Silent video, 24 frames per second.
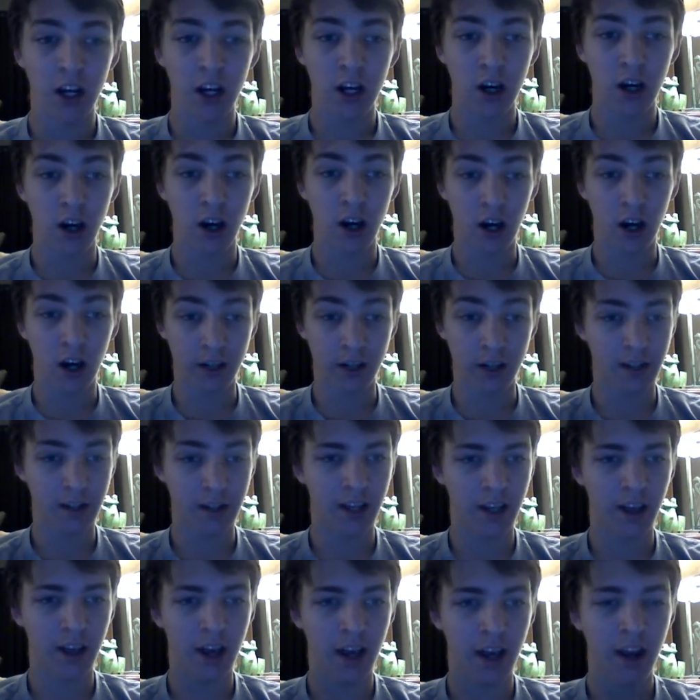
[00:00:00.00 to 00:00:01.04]

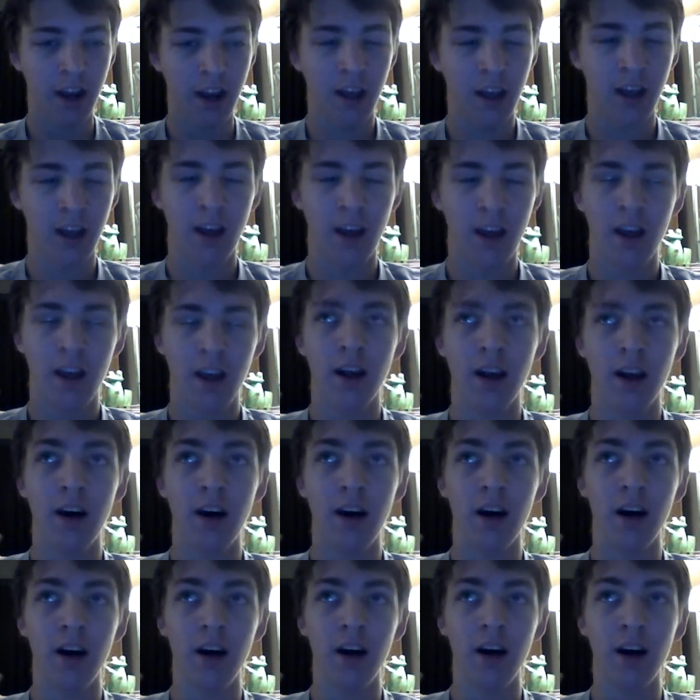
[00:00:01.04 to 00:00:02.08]
addressing that,
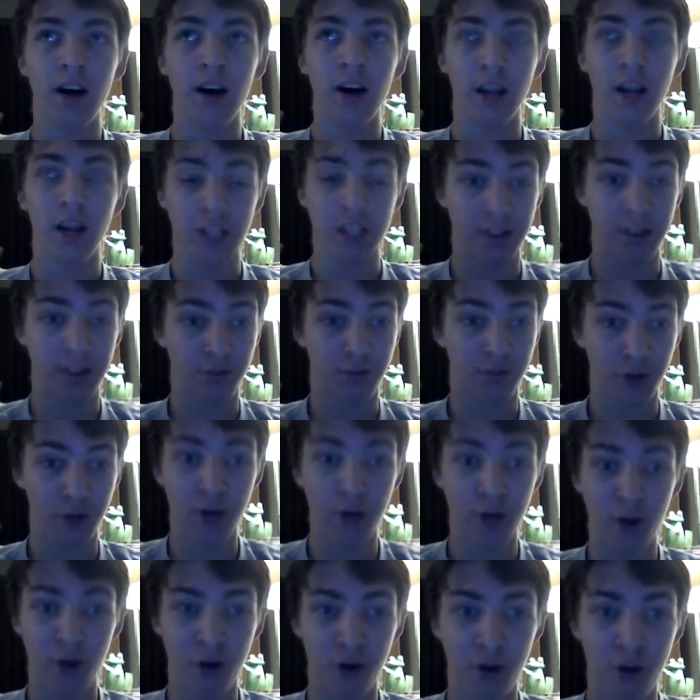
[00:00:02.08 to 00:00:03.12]
because it's free
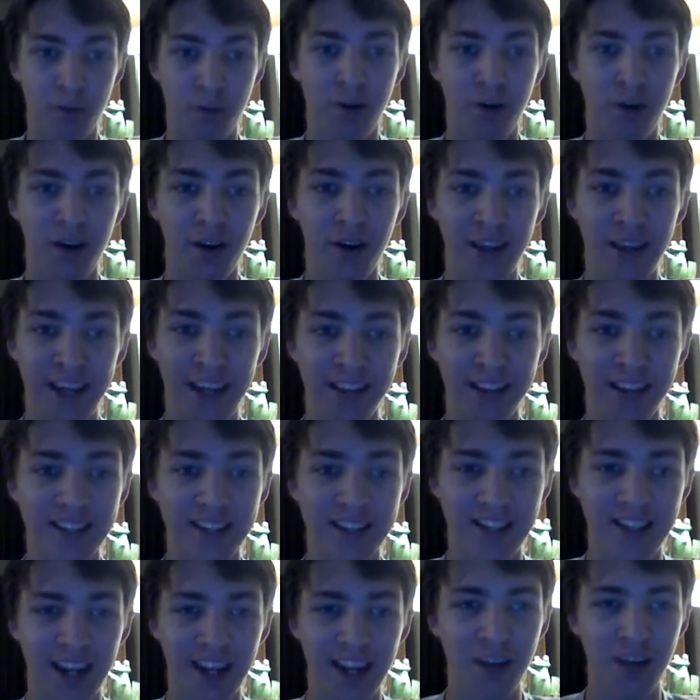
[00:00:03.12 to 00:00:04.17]
roam in the
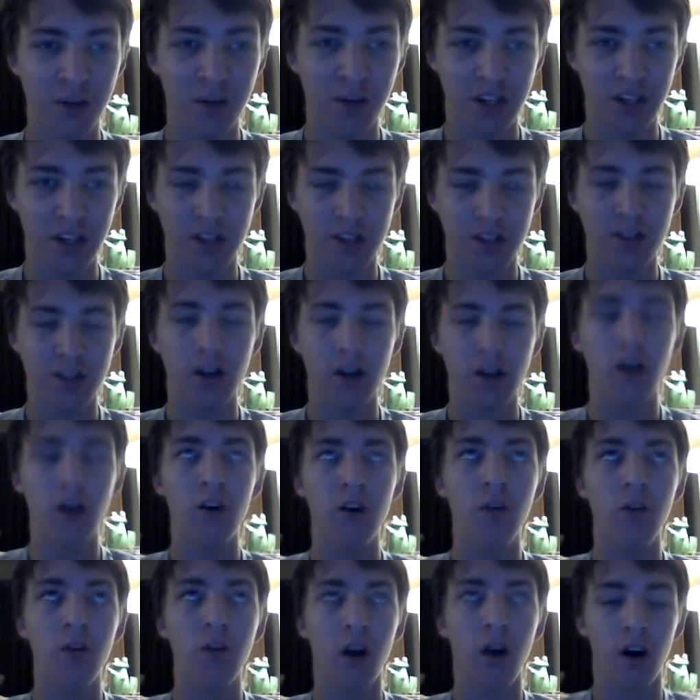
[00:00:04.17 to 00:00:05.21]
city, which is
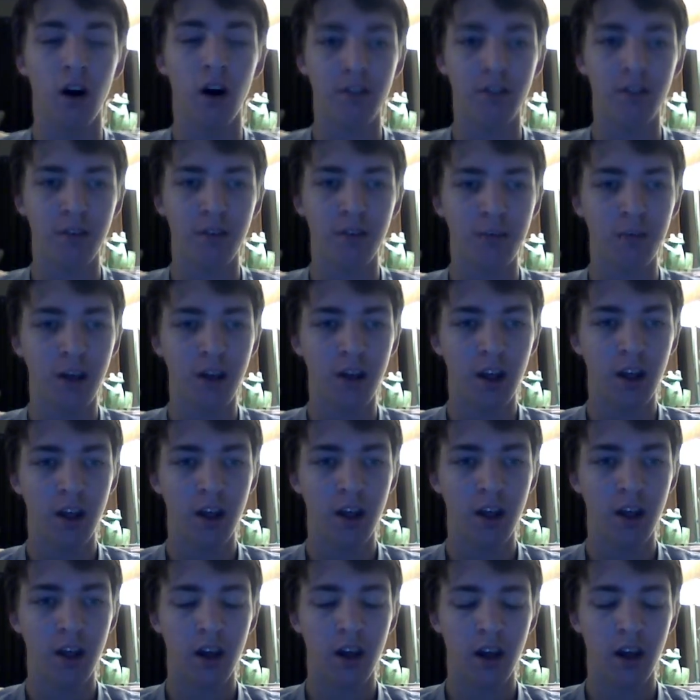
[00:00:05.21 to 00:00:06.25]
so awesome.
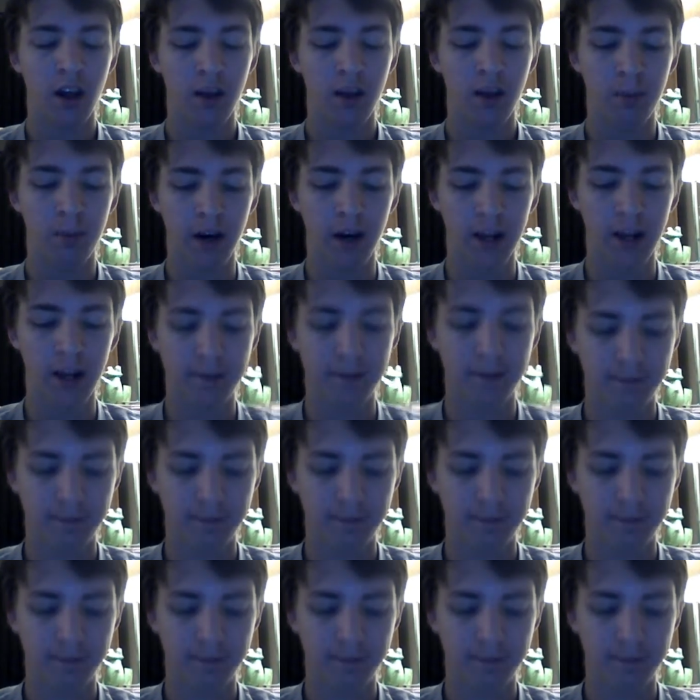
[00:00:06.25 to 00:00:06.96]
But